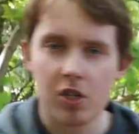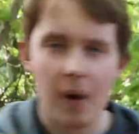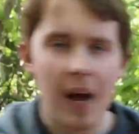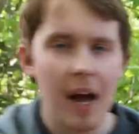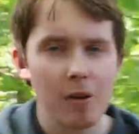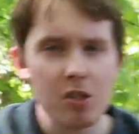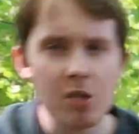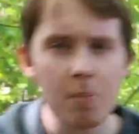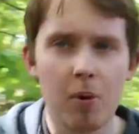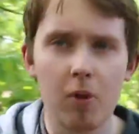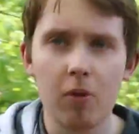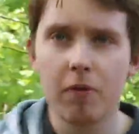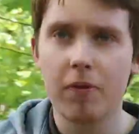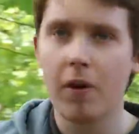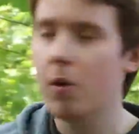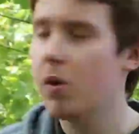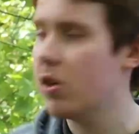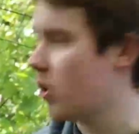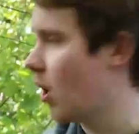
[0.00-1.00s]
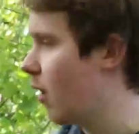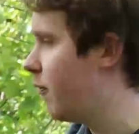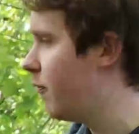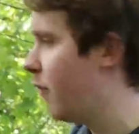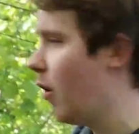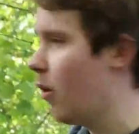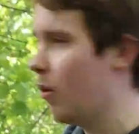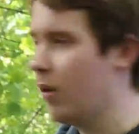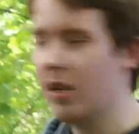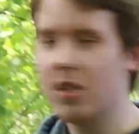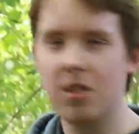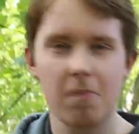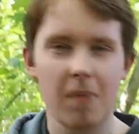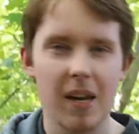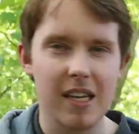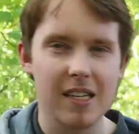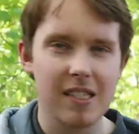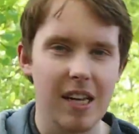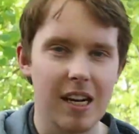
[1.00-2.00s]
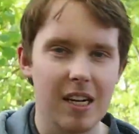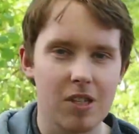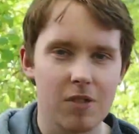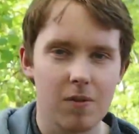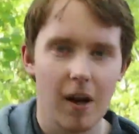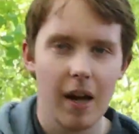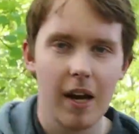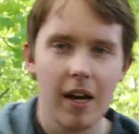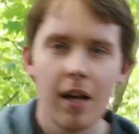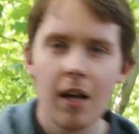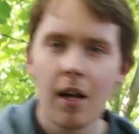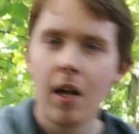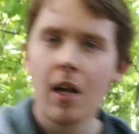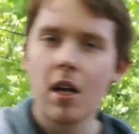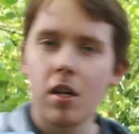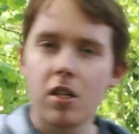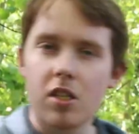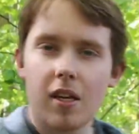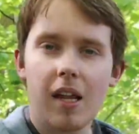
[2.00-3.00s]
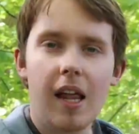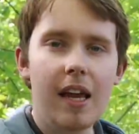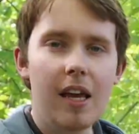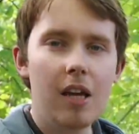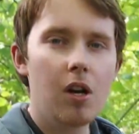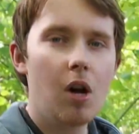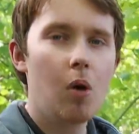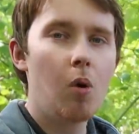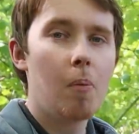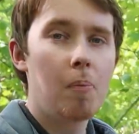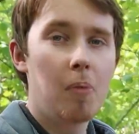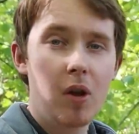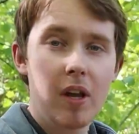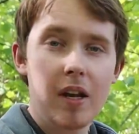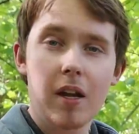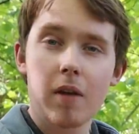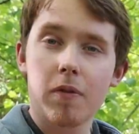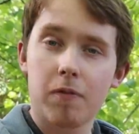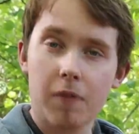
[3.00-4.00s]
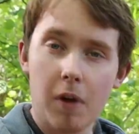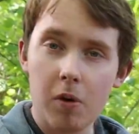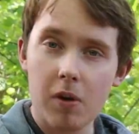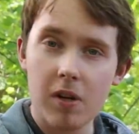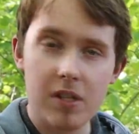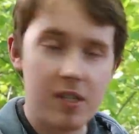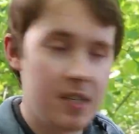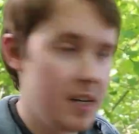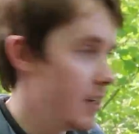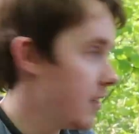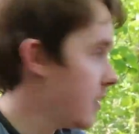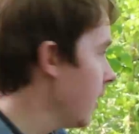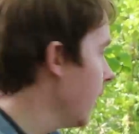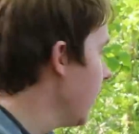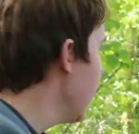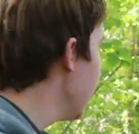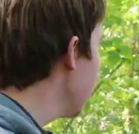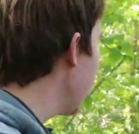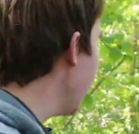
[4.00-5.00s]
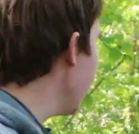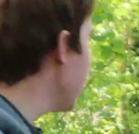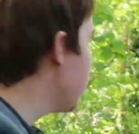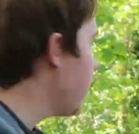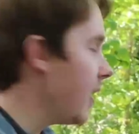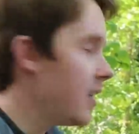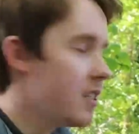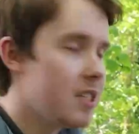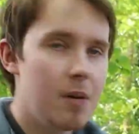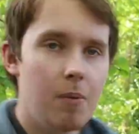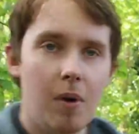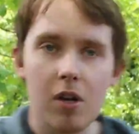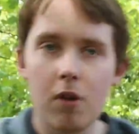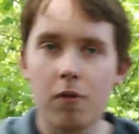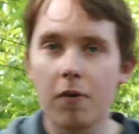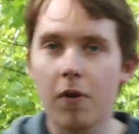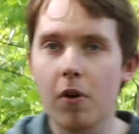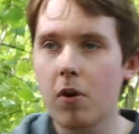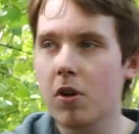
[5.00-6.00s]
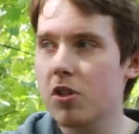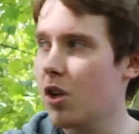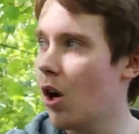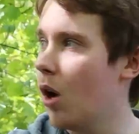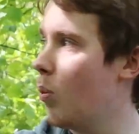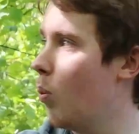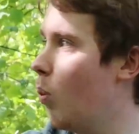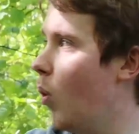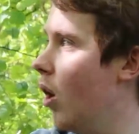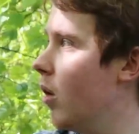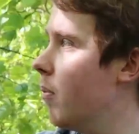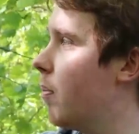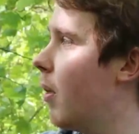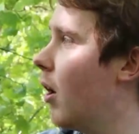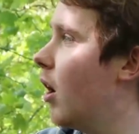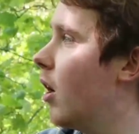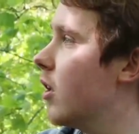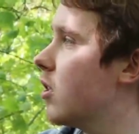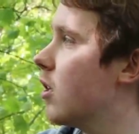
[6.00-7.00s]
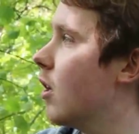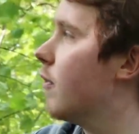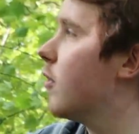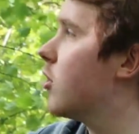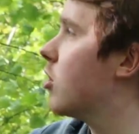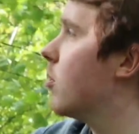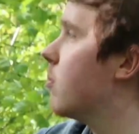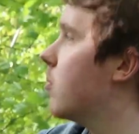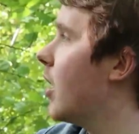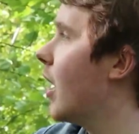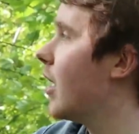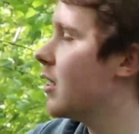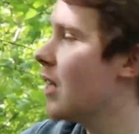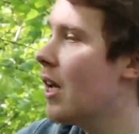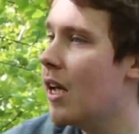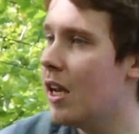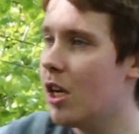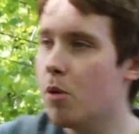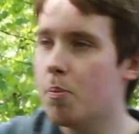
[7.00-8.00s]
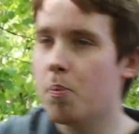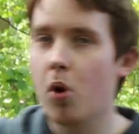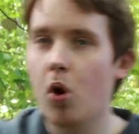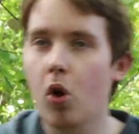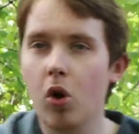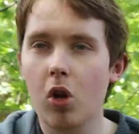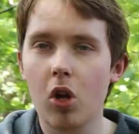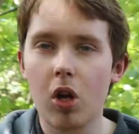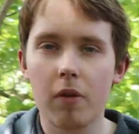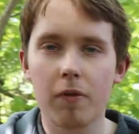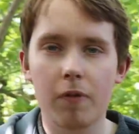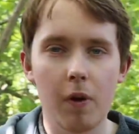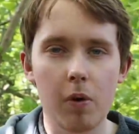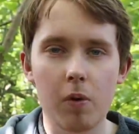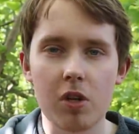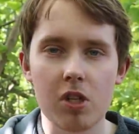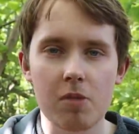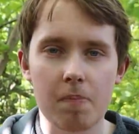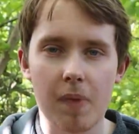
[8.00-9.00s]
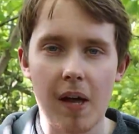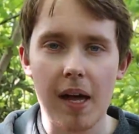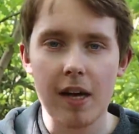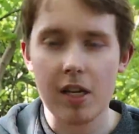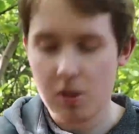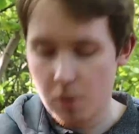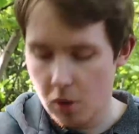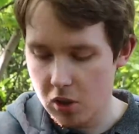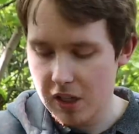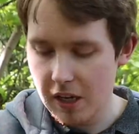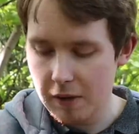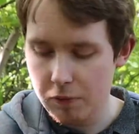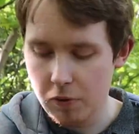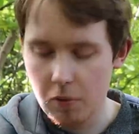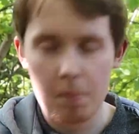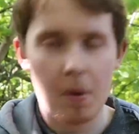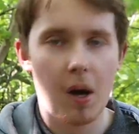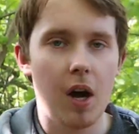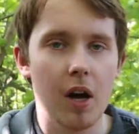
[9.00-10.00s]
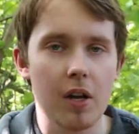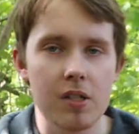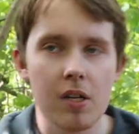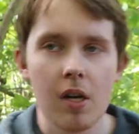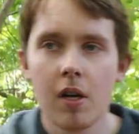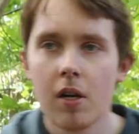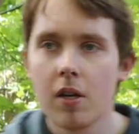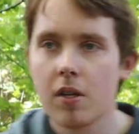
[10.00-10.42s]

So how do you pull focus on a phone? It doesn't make sense, right? So to let you know what pulling of focus is, that is basically when you focus on one part of a subject, you pull the focus back to a different part.